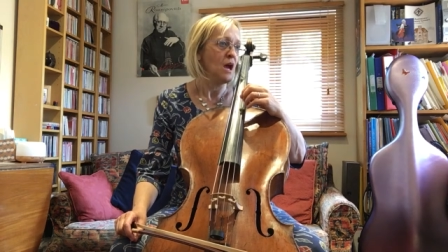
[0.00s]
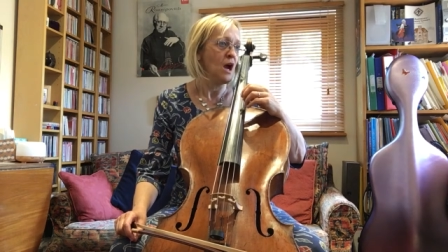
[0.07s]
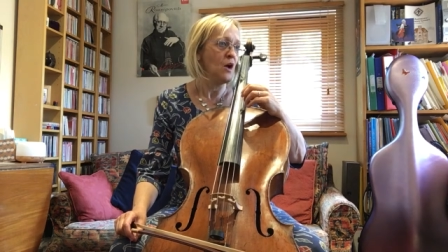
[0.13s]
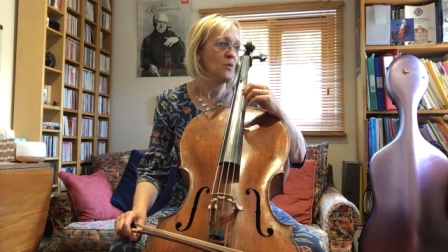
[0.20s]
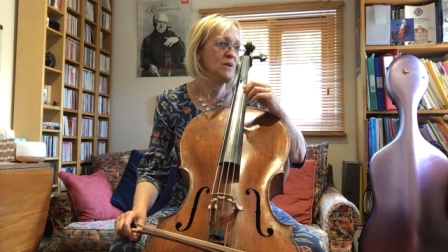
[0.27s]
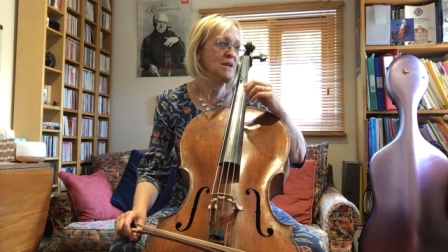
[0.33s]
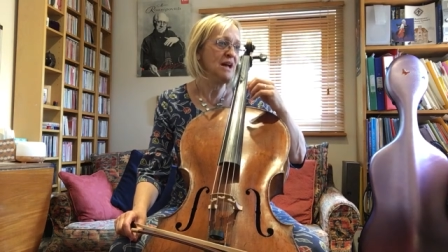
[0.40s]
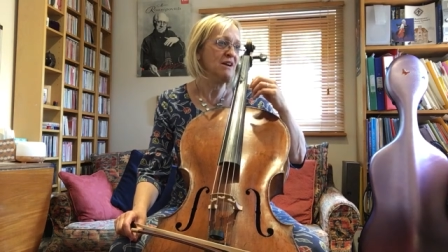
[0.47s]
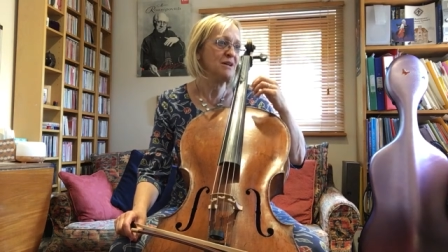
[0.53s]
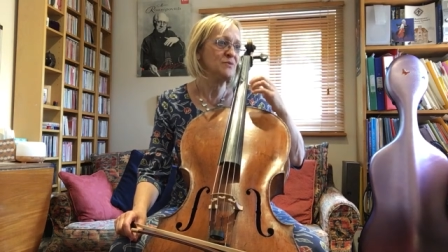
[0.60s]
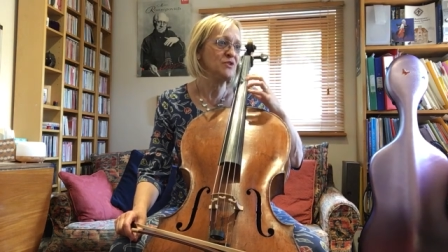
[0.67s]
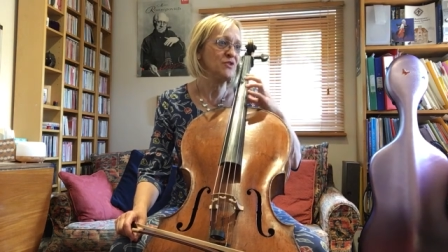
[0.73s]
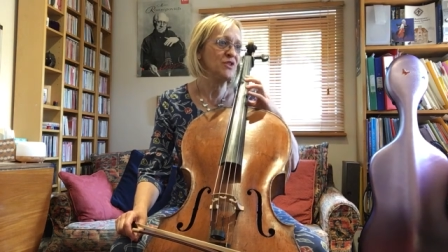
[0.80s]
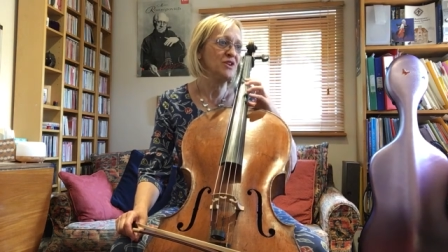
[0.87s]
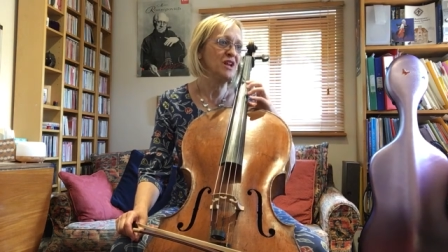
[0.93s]
We now come
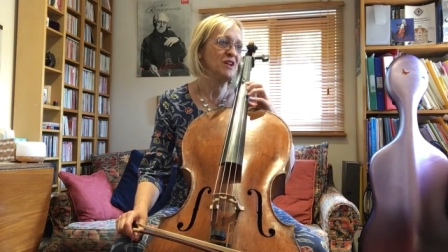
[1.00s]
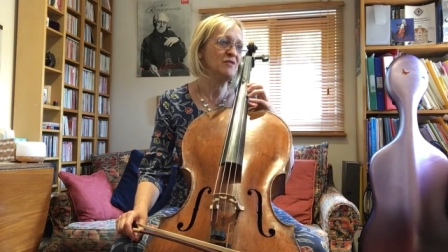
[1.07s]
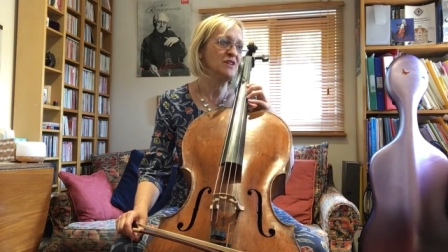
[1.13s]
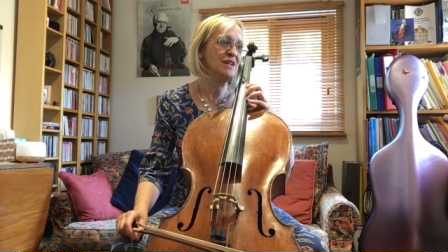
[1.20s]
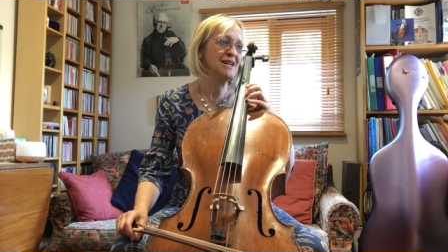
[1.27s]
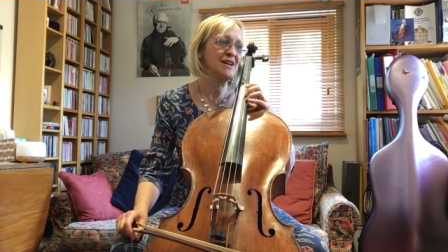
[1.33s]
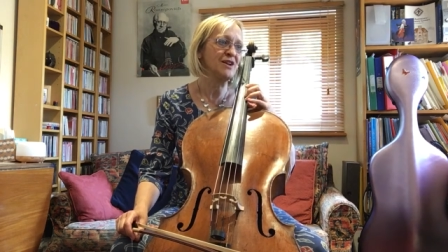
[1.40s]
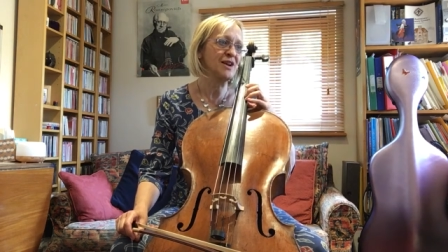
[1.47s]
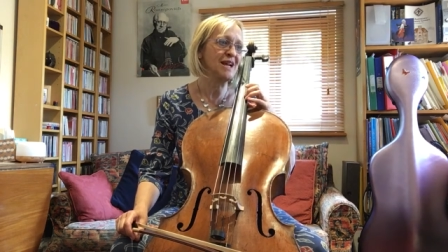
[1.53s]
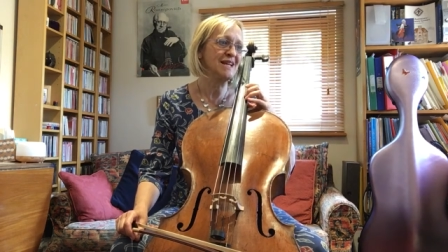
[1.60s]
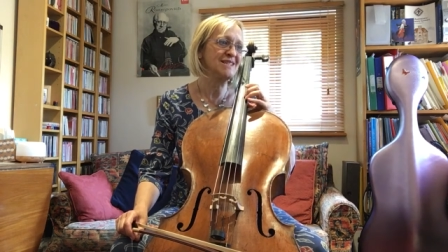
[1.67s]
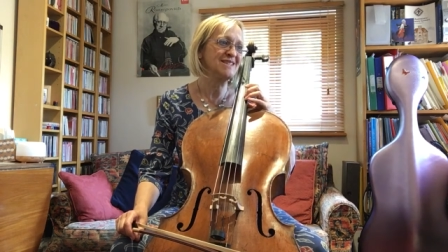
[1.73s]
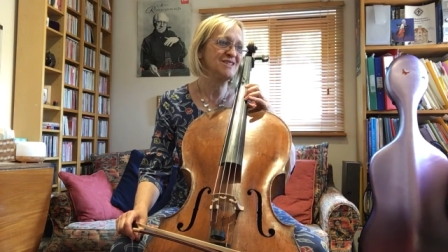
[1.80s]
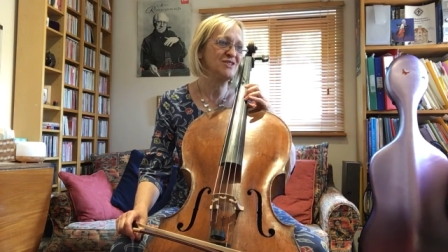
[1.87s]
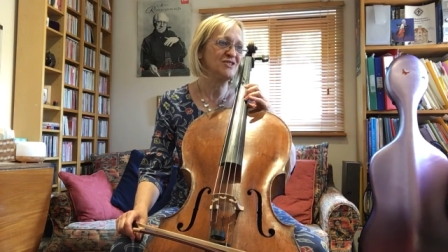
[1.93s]
to the lovely little
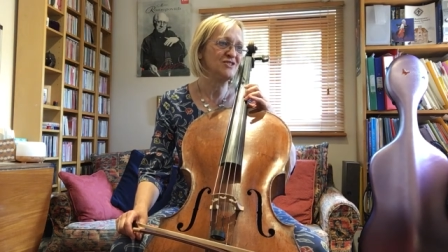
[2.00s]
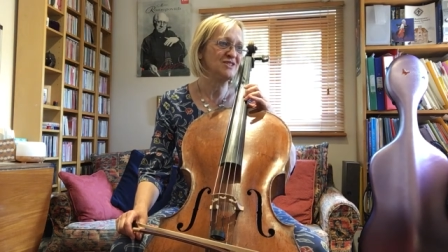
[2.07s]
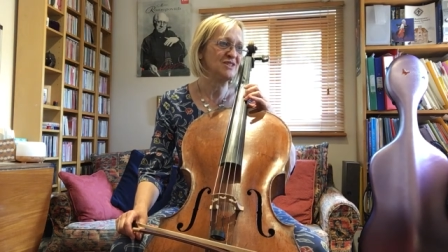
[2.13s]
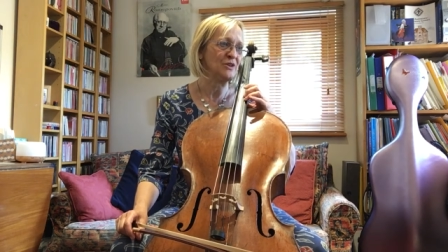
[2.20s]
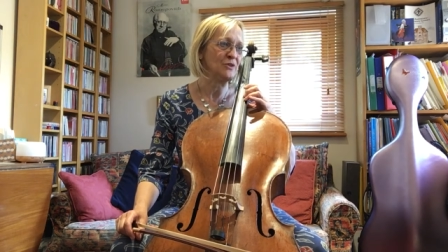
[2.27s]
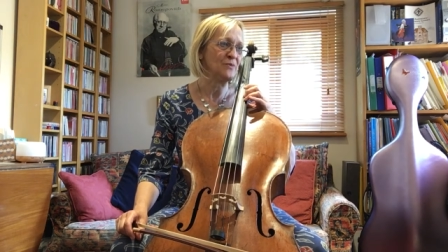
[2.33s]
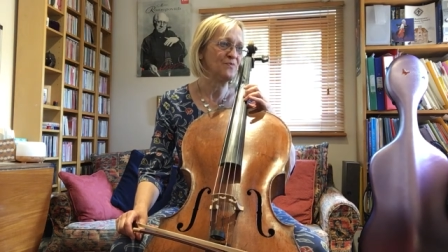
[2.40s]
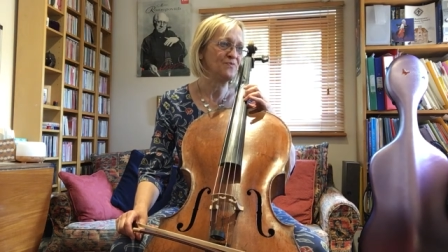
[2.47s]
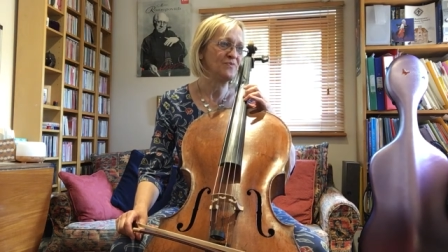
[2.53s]
grazioso.